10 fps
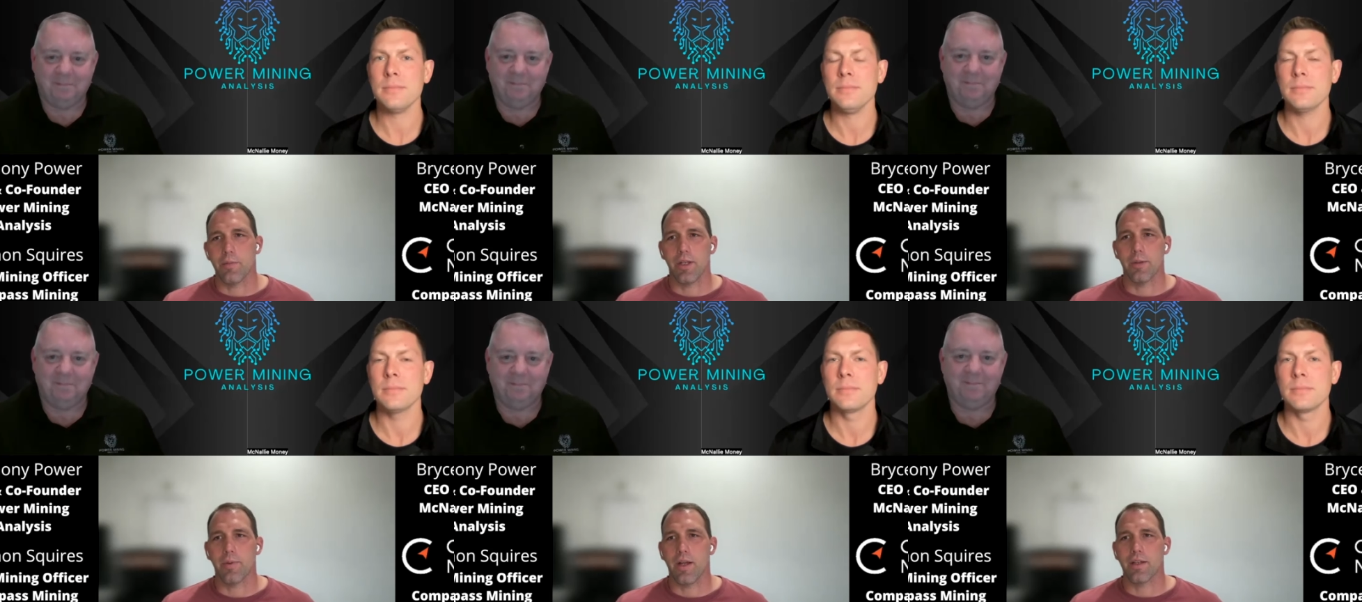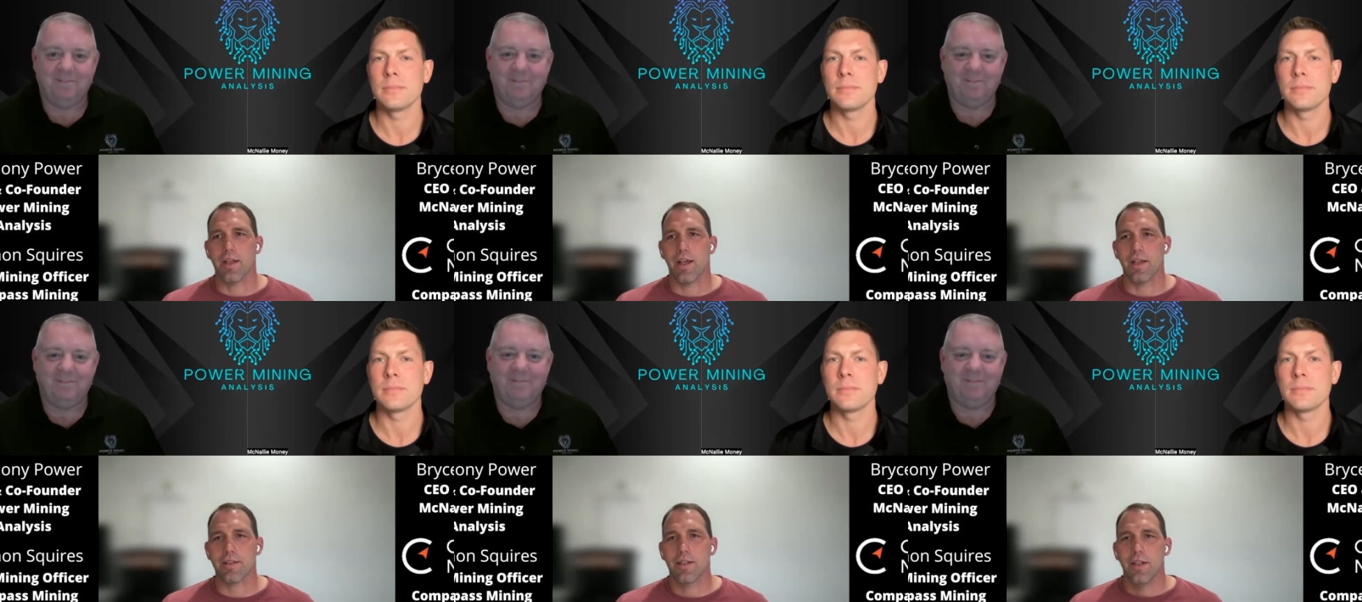Speaker 1: be on the
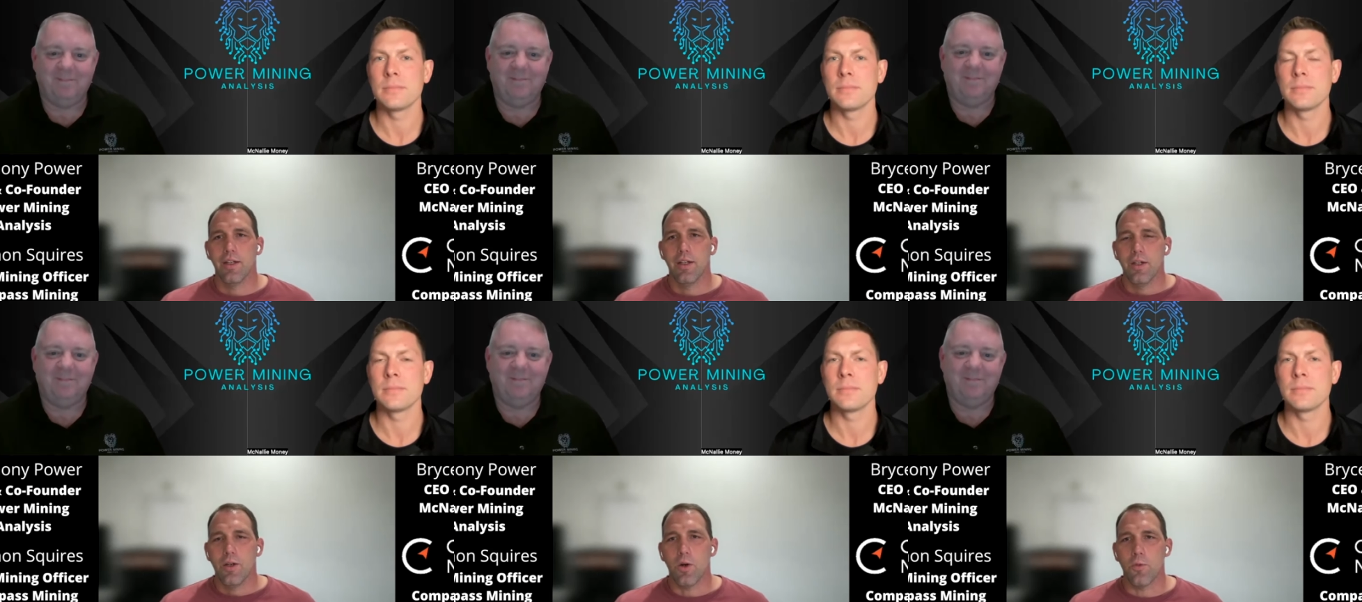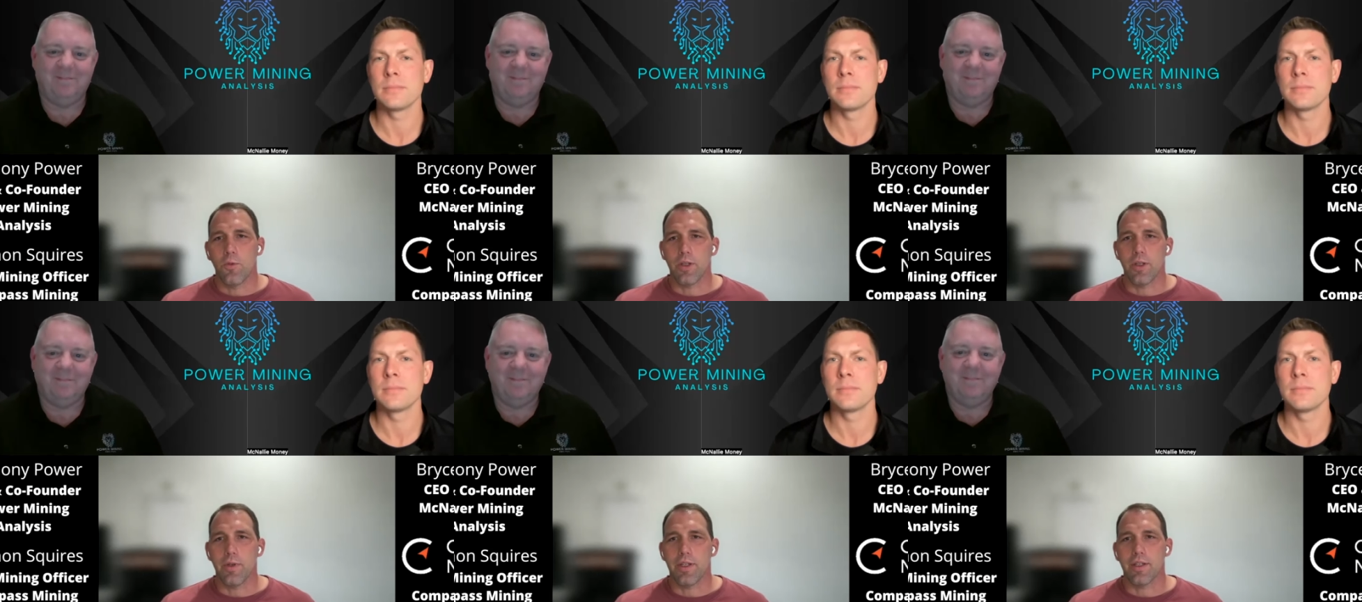podcast. Hopefully
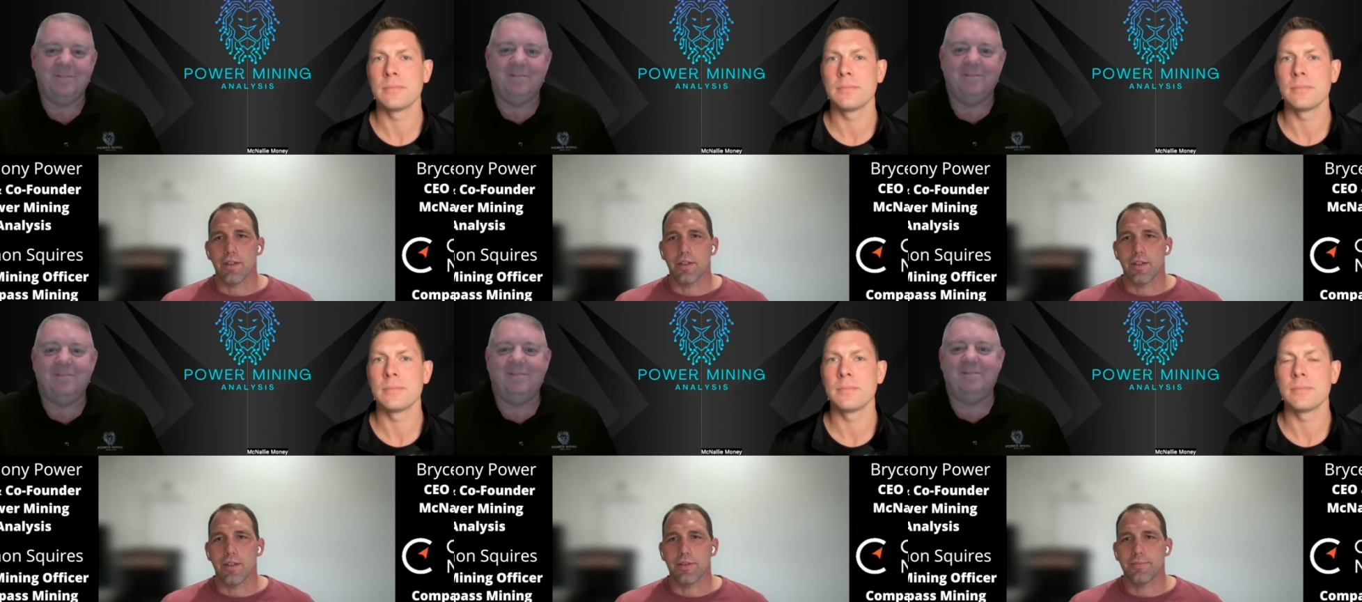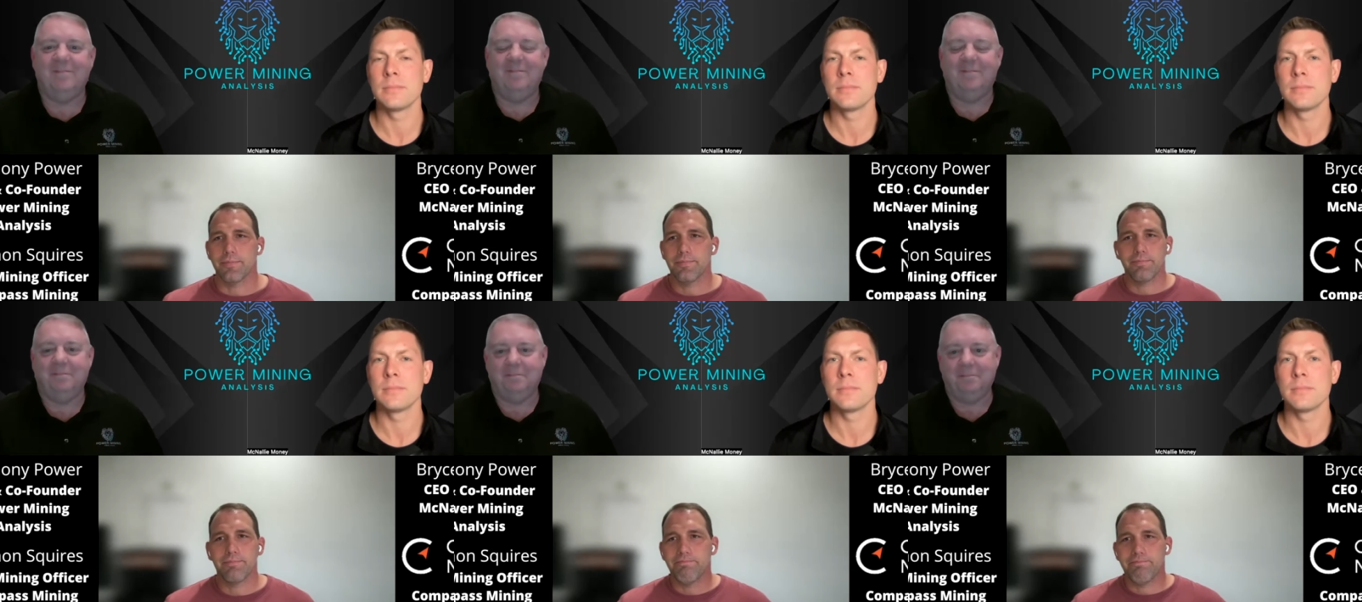we can uh,
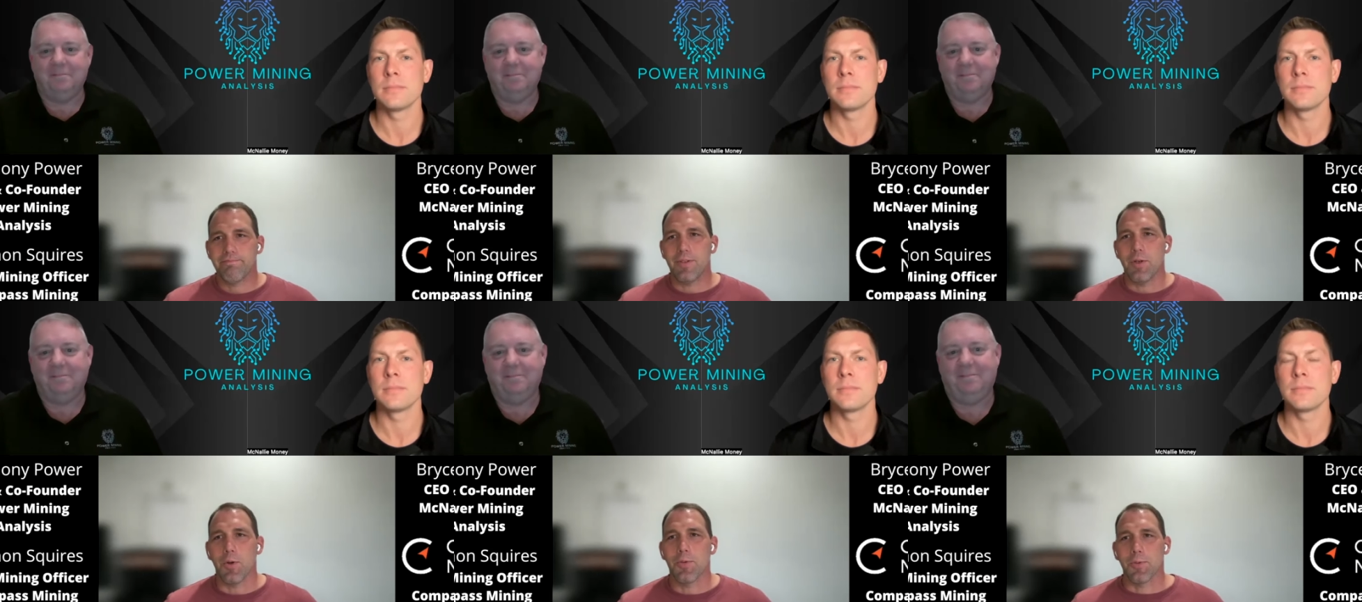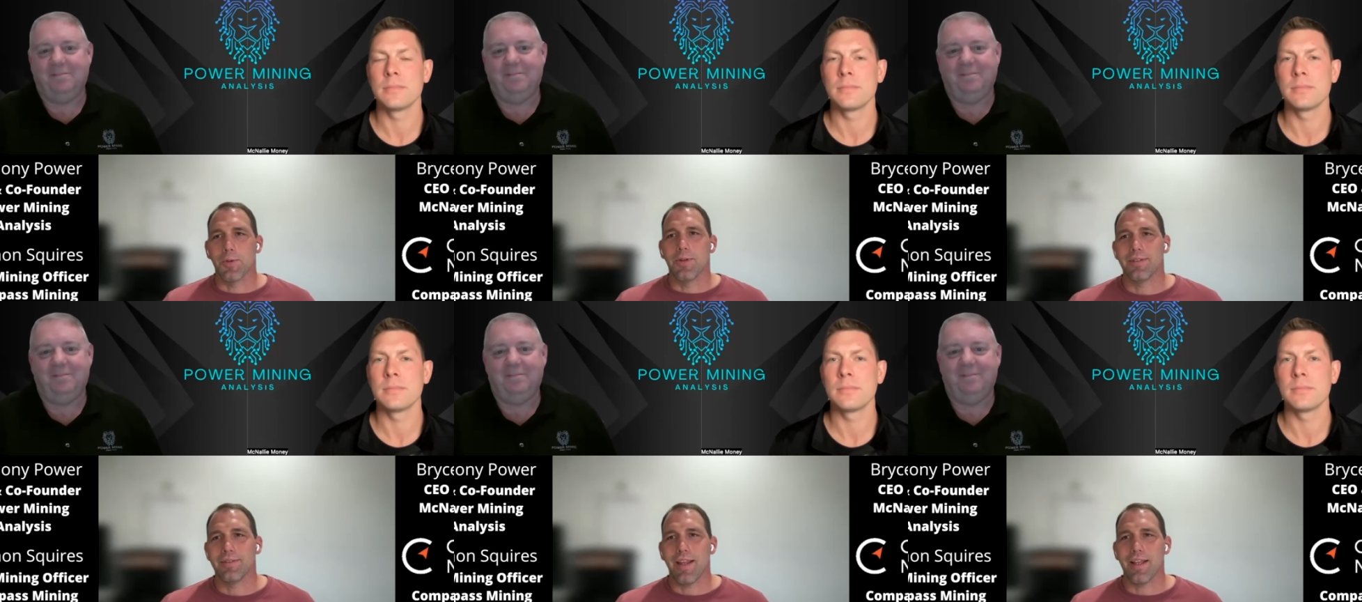go through
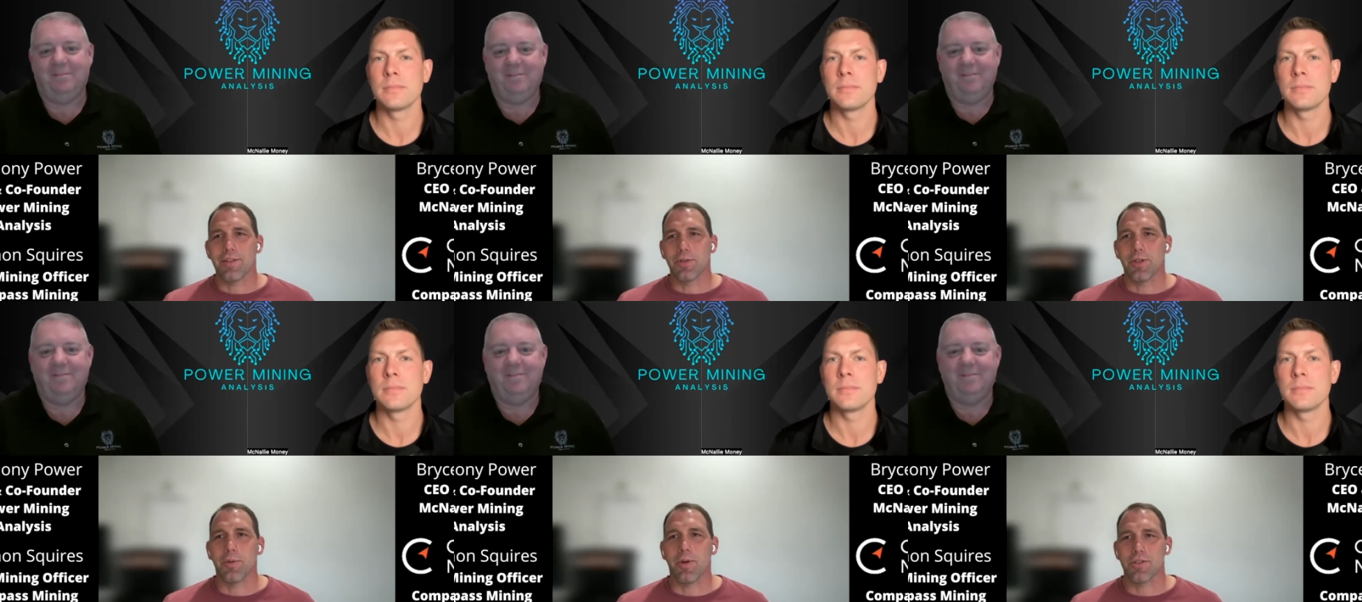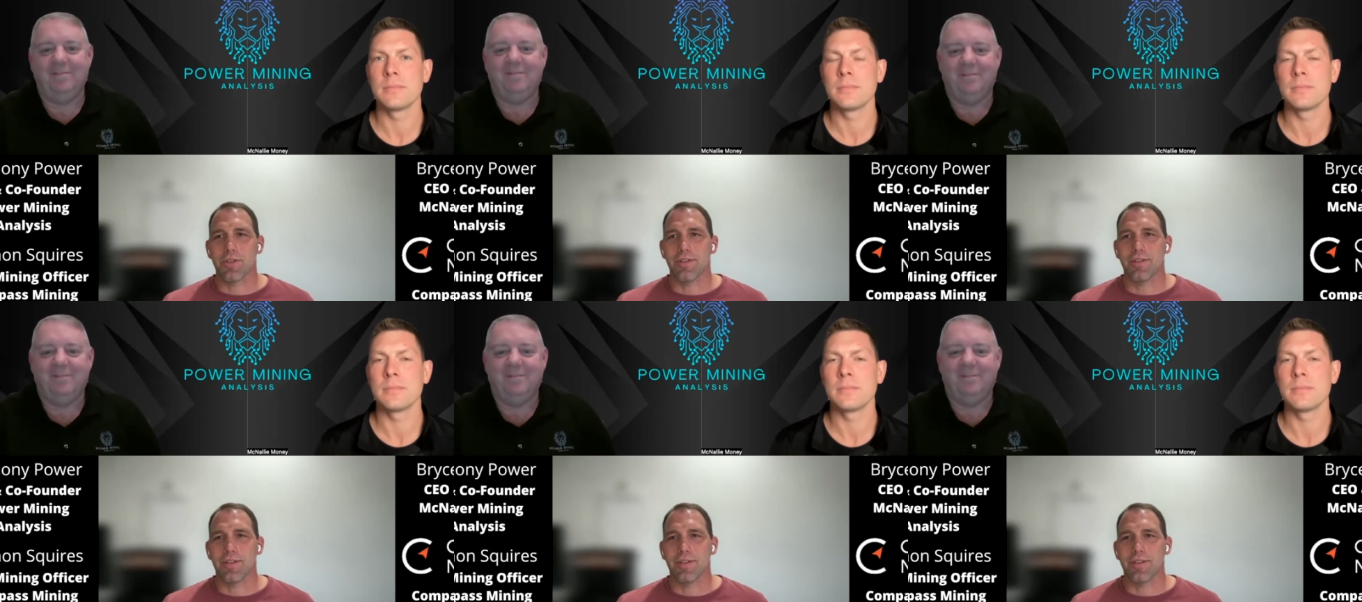and answer any questions